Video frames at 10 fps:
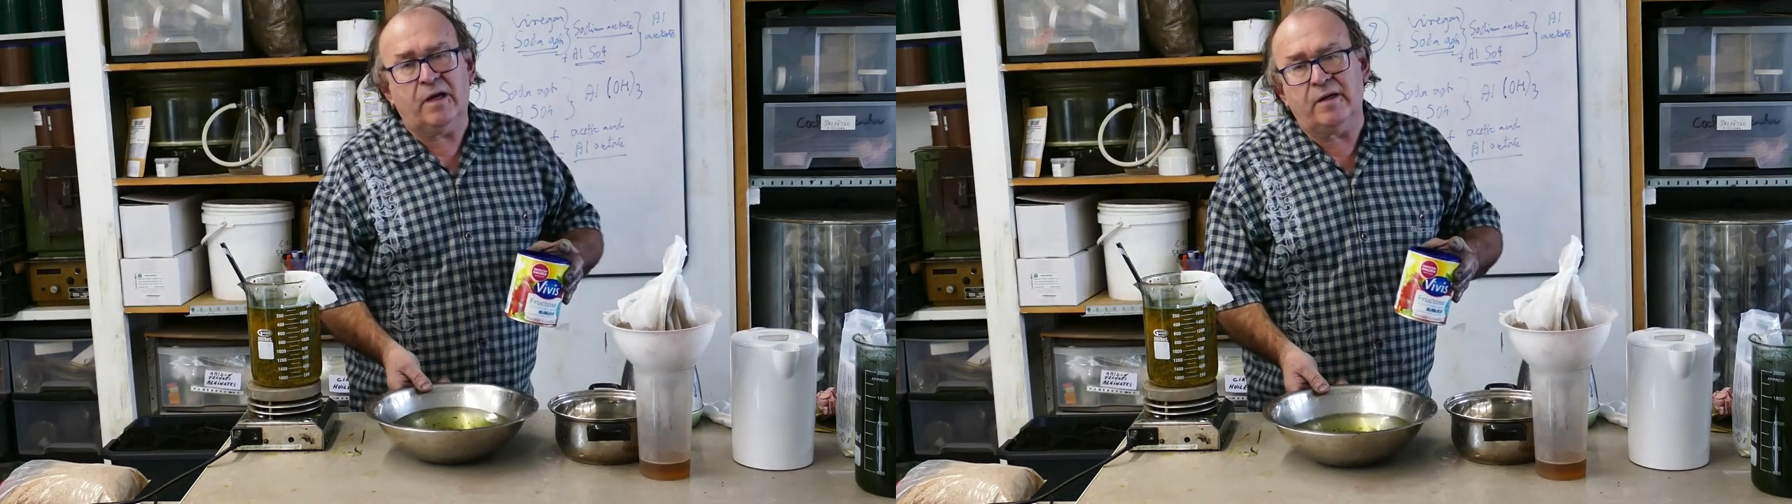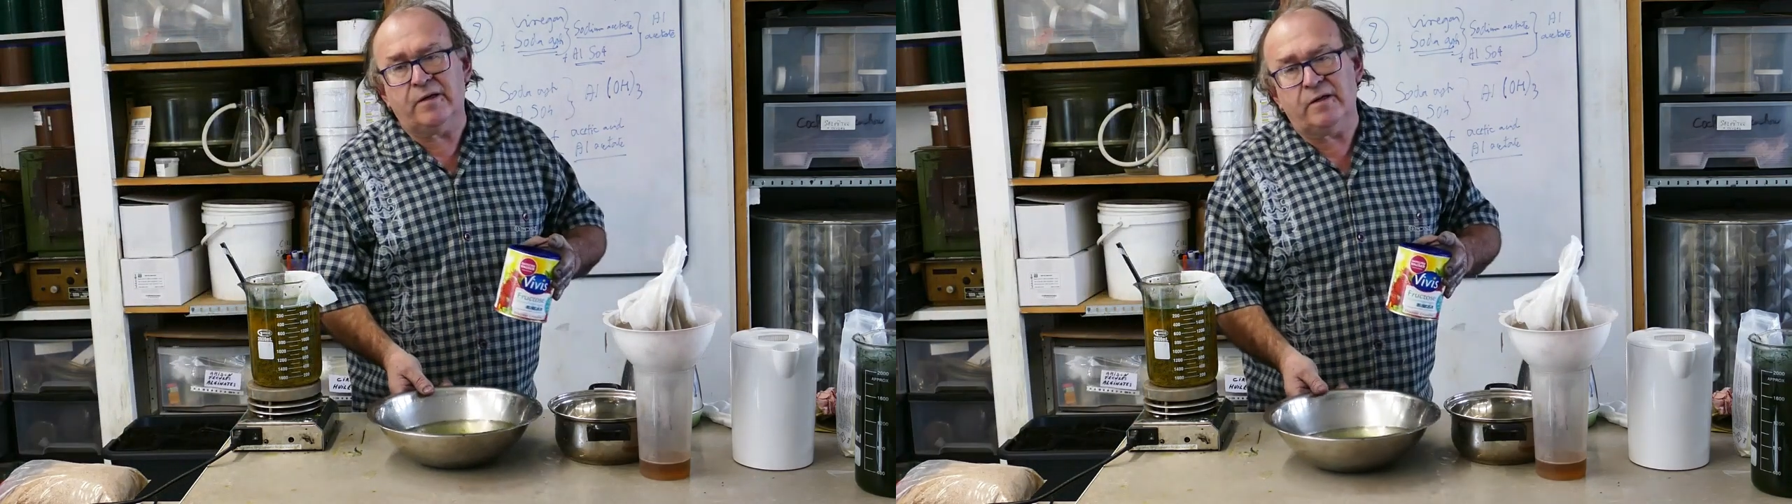
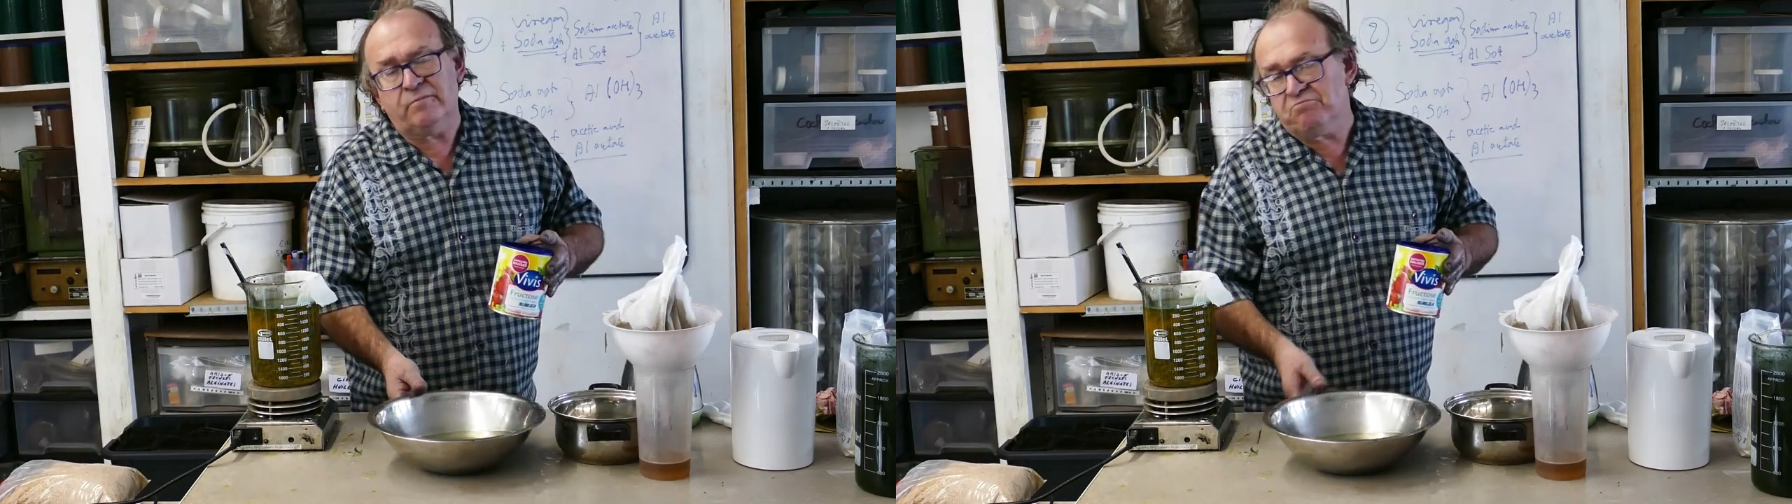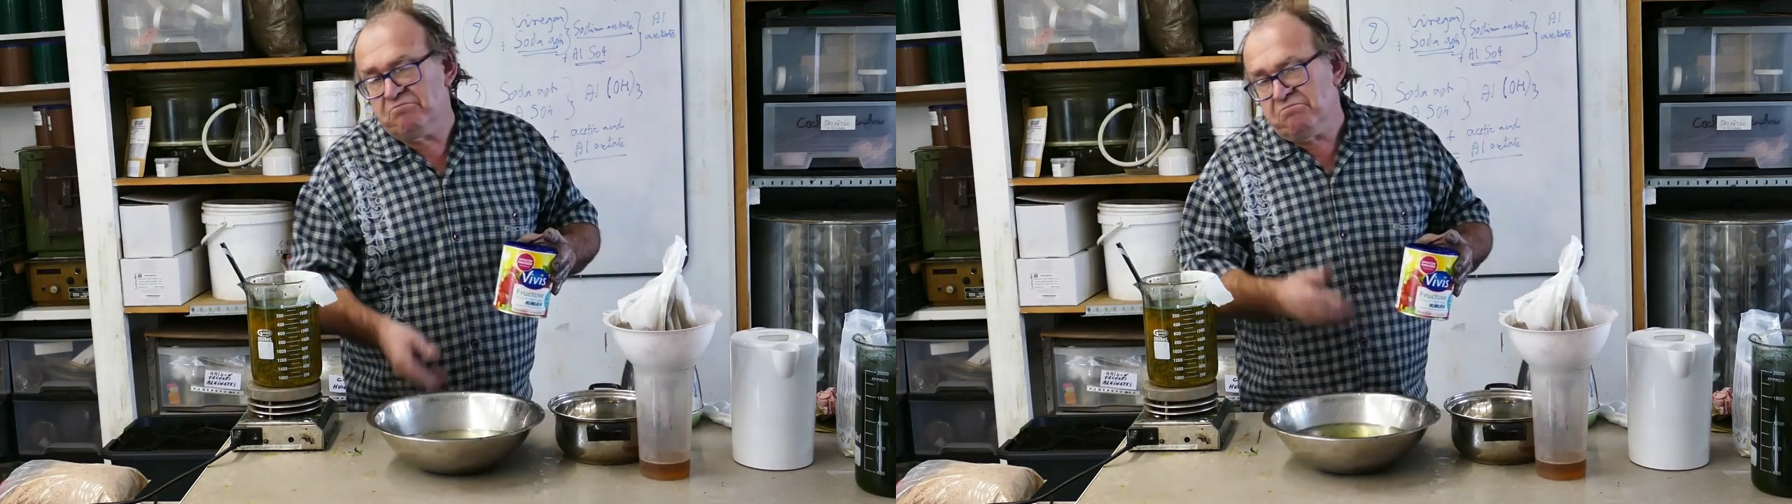any
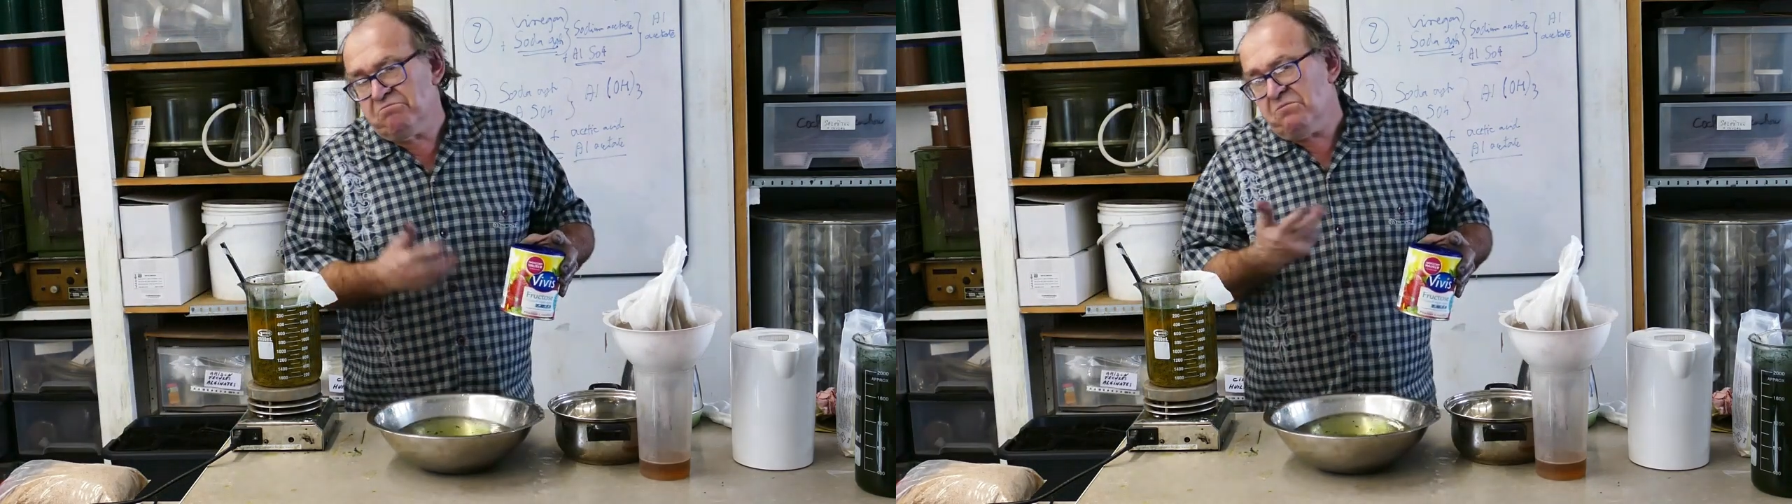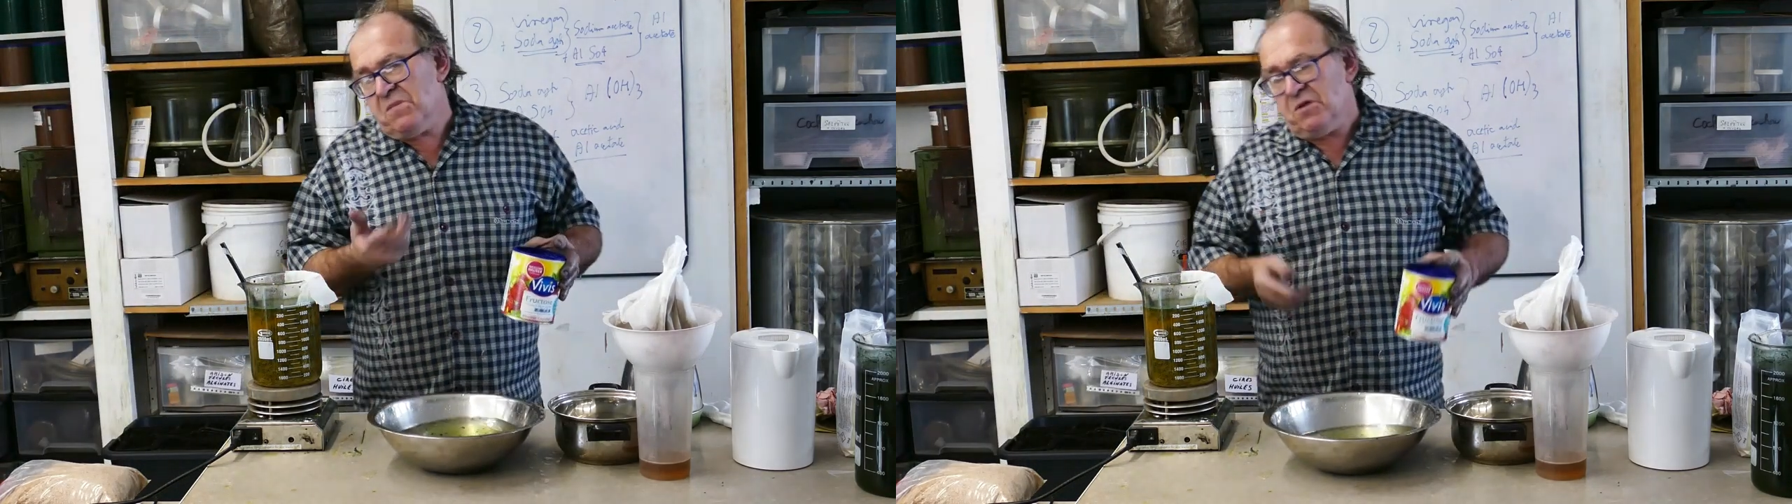
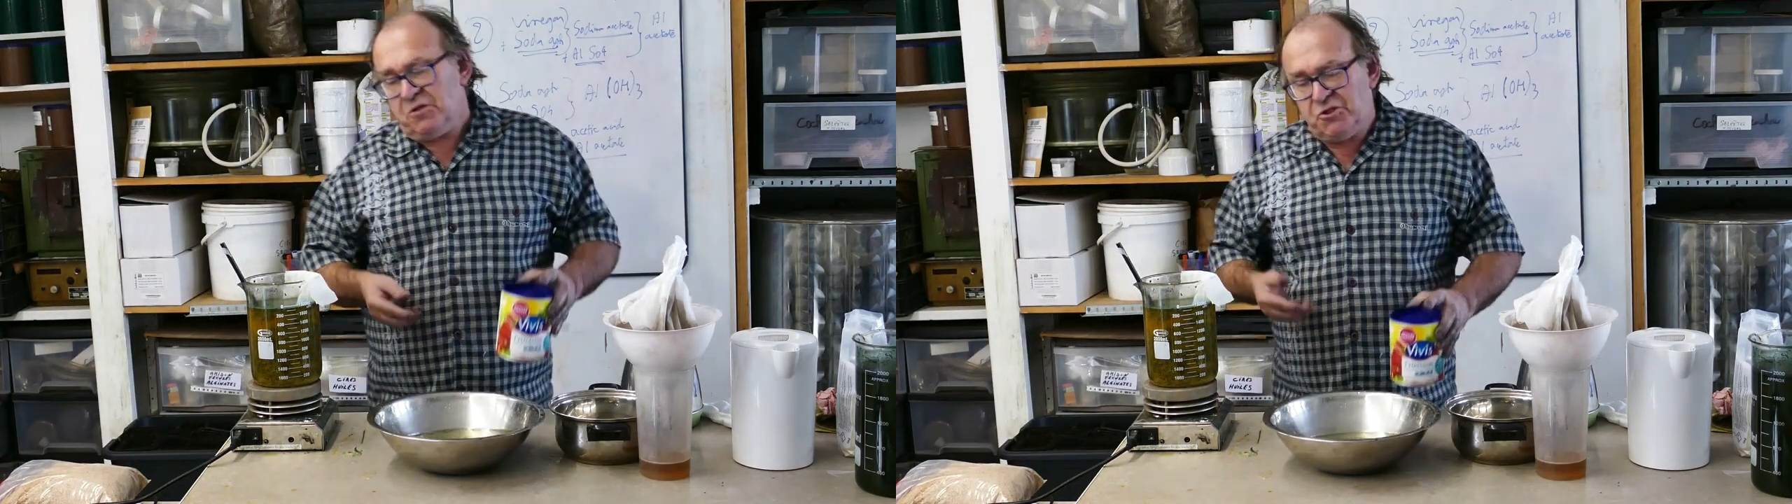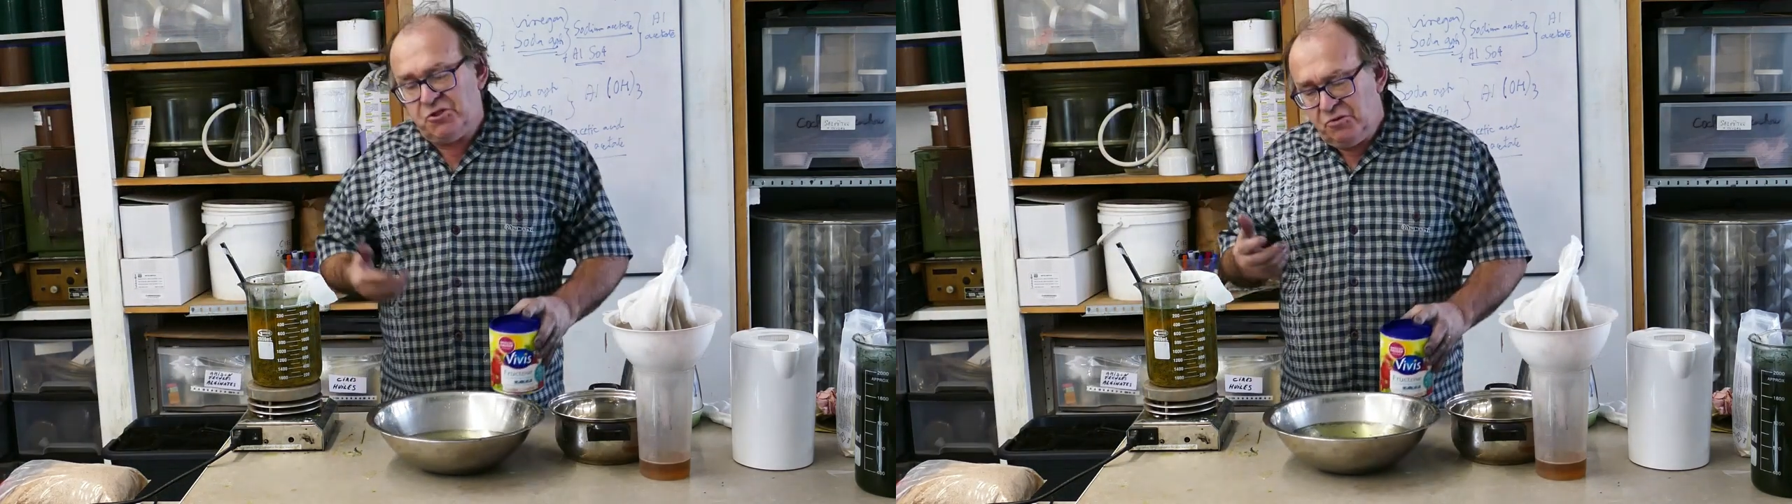
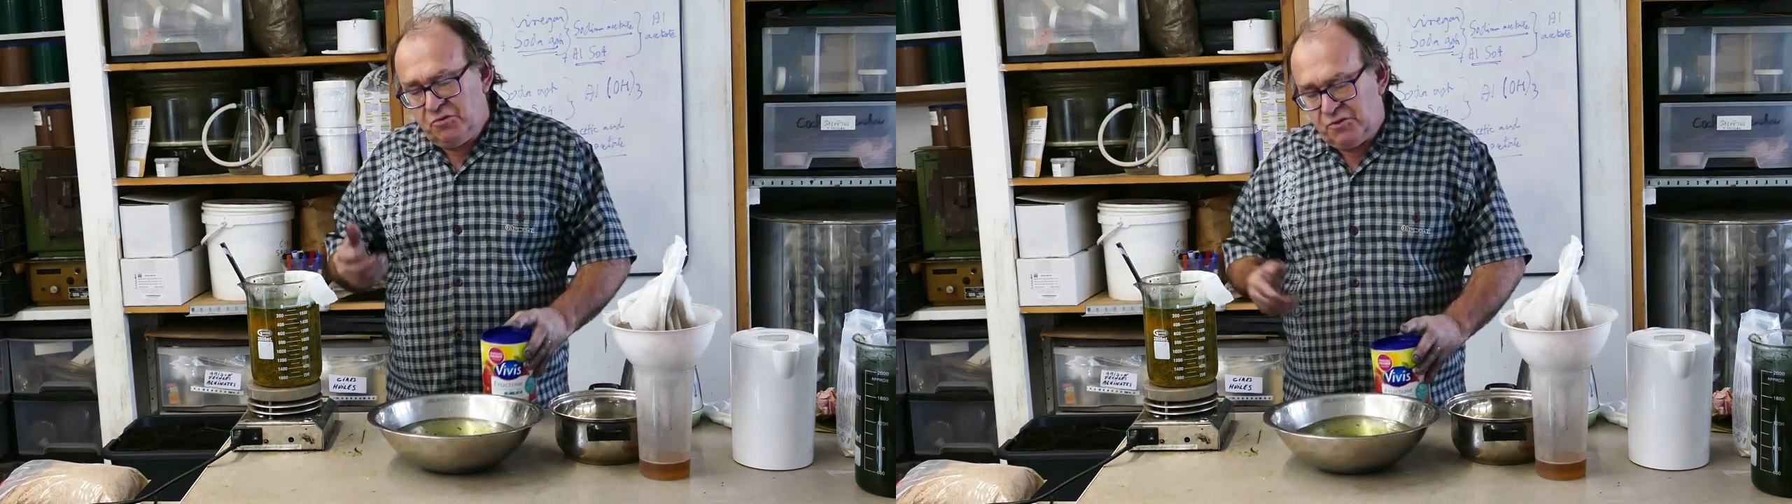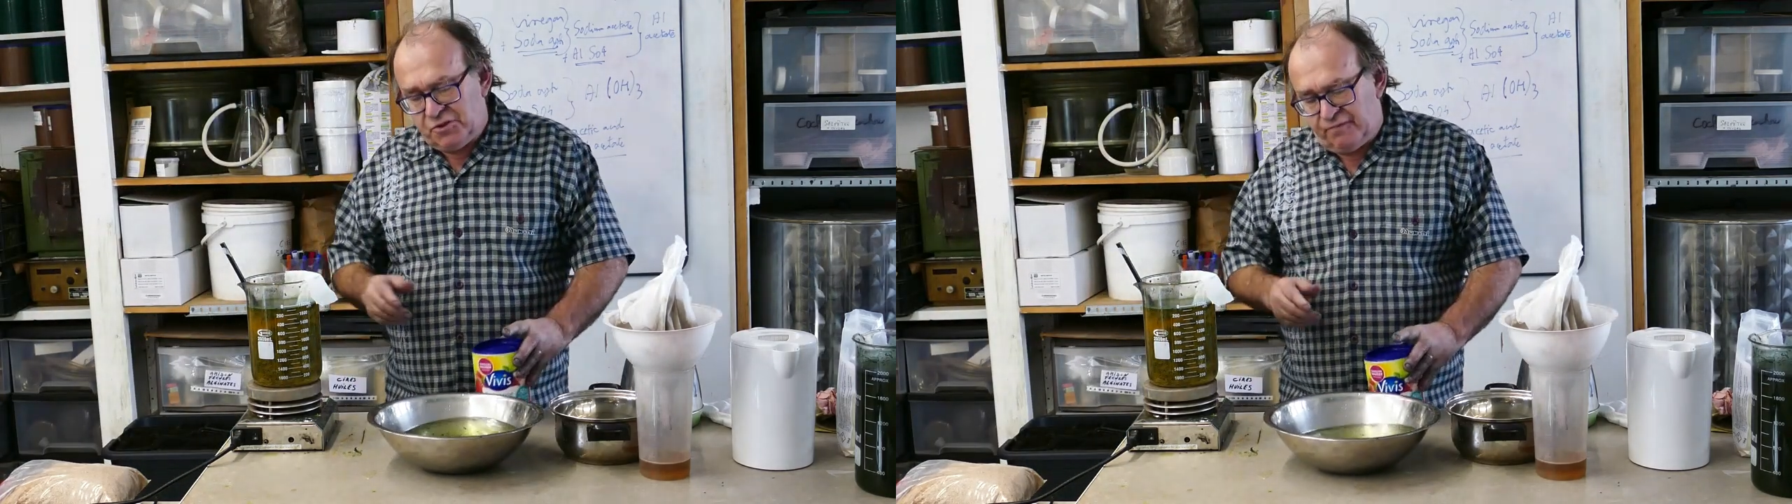juice